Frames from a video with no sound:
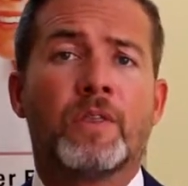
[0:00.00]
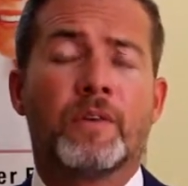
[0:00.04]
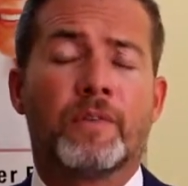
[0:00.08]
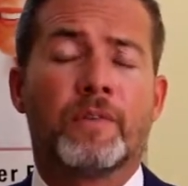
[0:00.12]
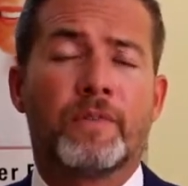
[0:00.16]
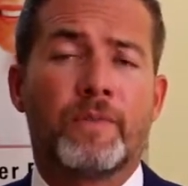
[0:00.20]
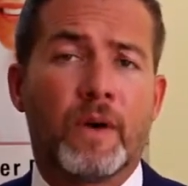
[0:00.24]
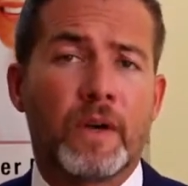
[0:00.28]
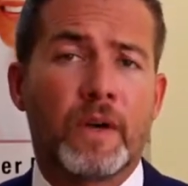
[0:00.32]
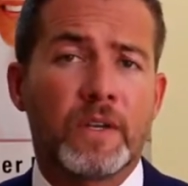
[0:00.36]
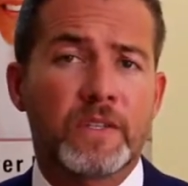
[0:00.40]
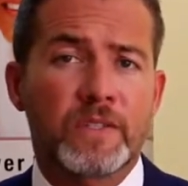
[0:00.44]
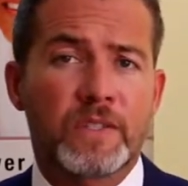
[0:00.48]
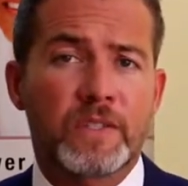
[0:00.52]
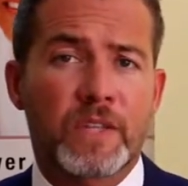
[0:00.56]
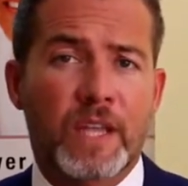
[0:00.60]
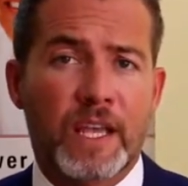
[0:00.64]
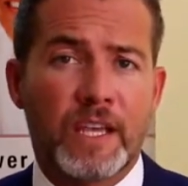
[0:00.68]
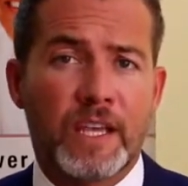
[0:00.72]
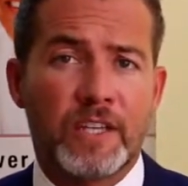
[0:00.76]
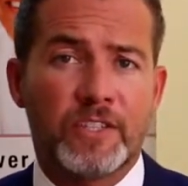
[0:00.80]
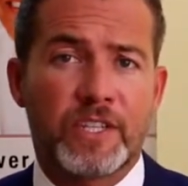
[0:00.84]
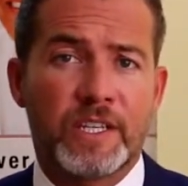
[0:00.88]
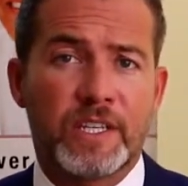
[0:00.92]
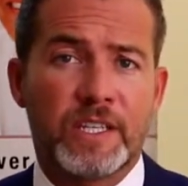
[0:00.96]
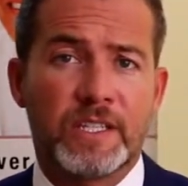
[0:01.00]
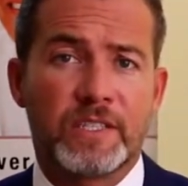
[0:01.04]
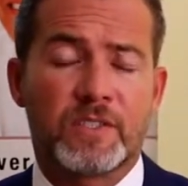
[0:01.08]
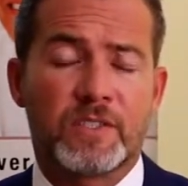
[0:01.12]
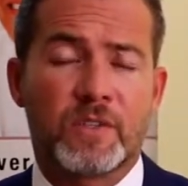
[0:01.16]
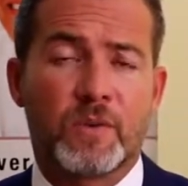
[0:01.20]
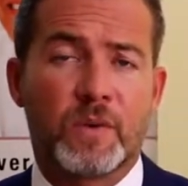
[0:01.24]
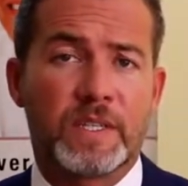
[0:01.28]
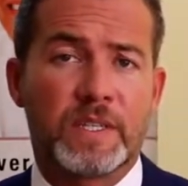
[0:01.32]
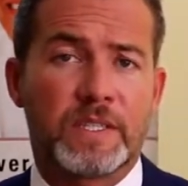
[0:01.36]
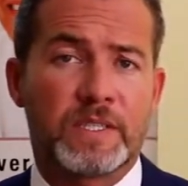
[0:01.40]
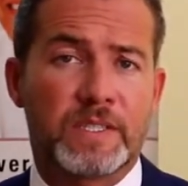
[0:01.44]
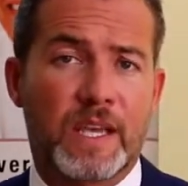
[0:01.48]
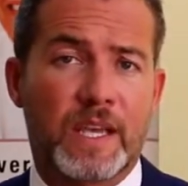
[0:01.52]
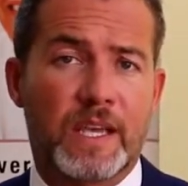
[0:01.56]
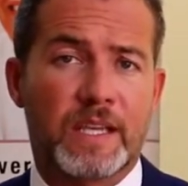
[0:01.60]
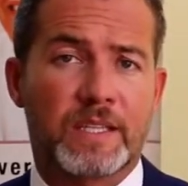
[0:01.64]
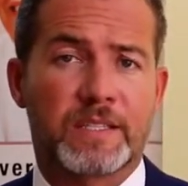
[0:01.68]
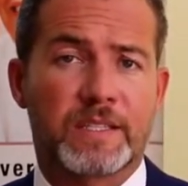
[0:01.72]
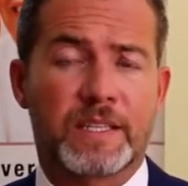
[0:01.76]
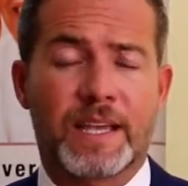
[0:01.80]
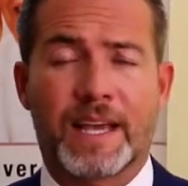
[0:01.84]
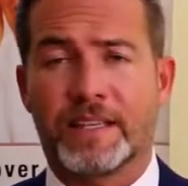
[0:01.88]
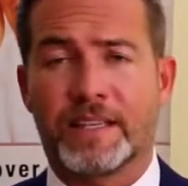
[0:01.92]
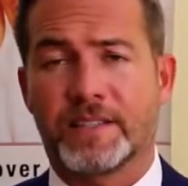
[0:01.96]
the first stage is to
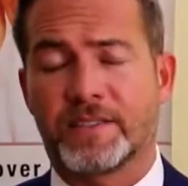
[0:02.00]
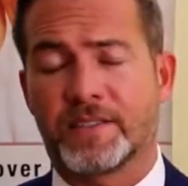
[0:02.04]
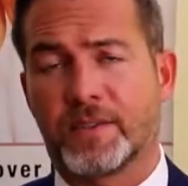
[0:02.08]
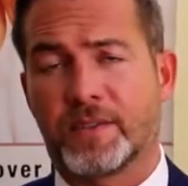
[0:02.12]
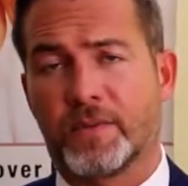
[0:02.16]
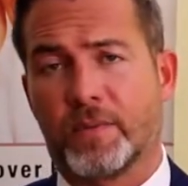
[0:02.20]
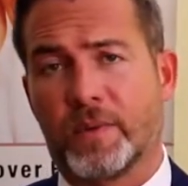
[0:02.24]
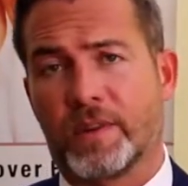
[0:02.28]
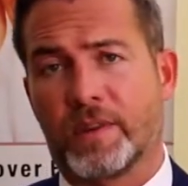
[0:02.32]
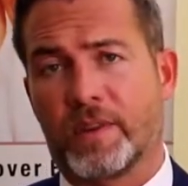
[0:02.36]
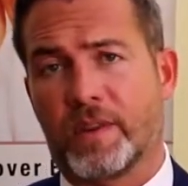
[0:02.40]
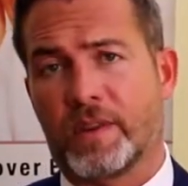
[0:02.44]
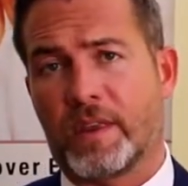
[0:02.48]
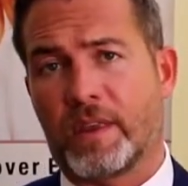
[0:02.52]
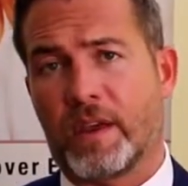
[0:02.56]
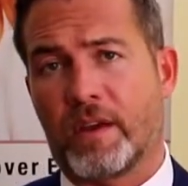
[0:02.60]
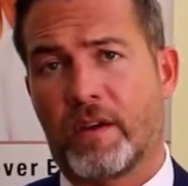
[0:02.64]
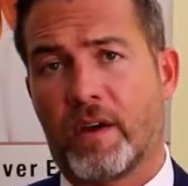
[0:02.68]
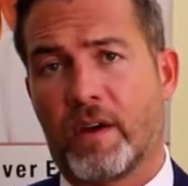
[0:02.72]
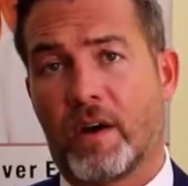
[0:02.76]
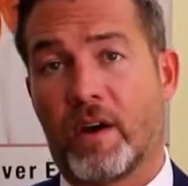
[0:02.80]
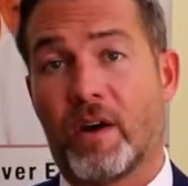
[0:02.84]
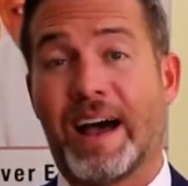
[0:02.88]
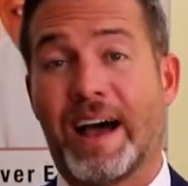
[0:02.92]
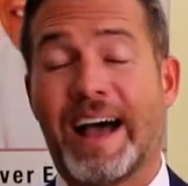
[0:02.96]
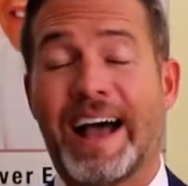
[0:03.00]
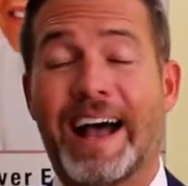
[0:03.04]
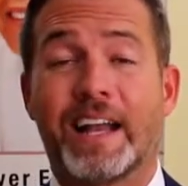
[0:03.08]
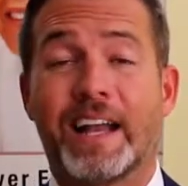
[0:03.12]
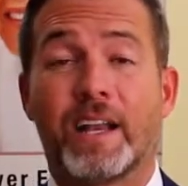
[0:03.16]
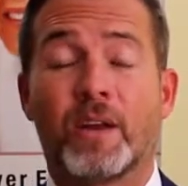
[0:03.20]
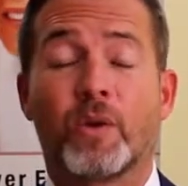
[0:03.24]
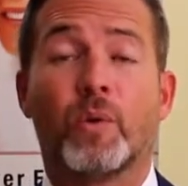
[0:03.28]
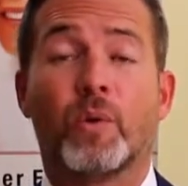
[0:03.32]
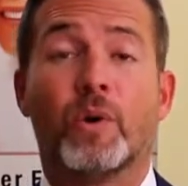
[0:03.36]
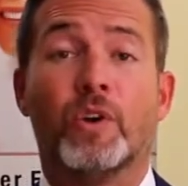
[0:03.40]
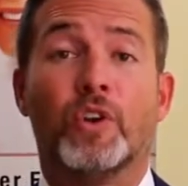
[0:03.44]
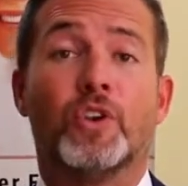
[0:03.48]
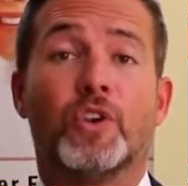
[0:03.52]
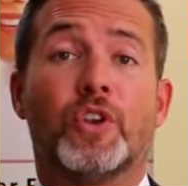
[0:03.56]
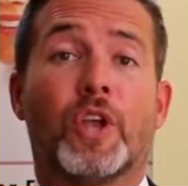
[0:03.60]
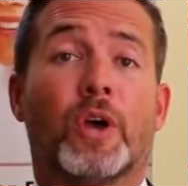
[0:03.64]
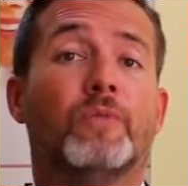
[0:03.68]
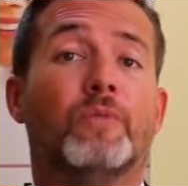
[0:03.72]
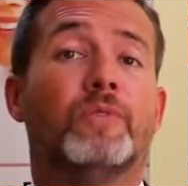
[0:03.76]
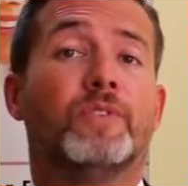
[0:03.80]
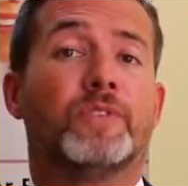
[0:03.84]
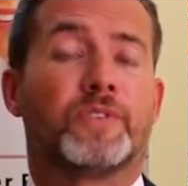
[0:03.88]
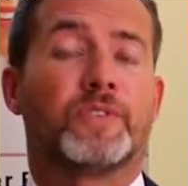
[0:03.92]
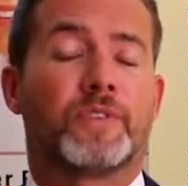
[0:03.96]
assess as to whether there are adequate
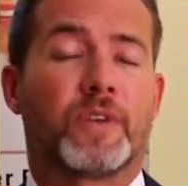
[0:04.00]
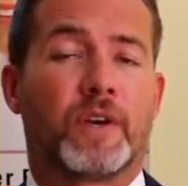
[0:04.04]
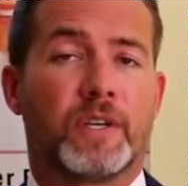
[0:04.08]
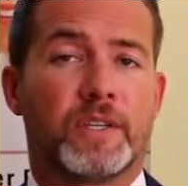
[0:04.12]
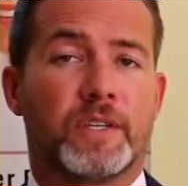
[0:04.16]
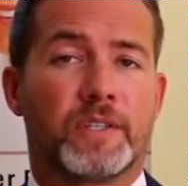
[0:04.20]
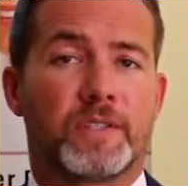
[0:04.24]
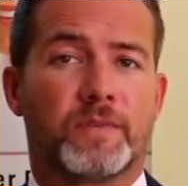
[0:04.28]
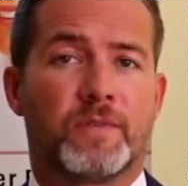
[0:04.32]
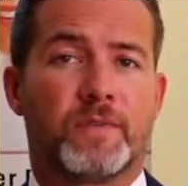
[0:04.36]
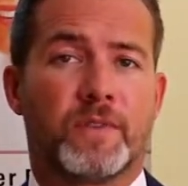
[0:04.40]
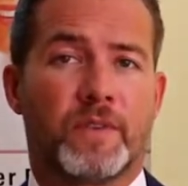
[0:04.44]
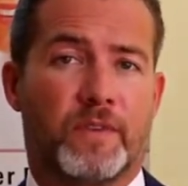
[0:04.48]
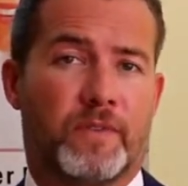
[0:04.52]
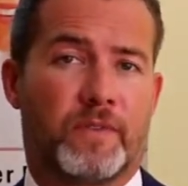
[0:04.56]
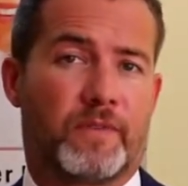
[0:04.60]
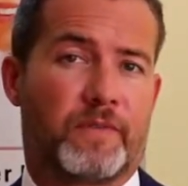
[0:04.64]
donor sites for the